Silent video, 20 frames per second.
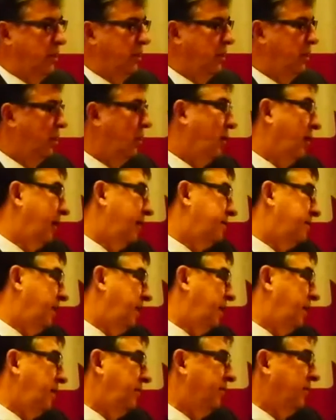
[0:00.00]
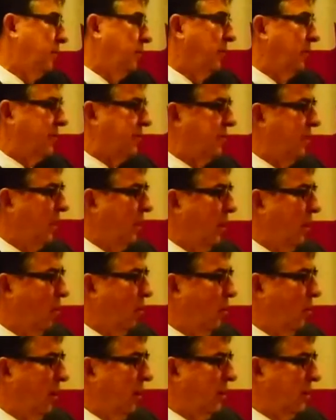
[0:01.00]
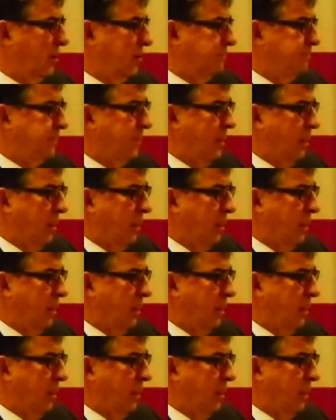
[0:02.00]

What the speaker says: I think even with oil,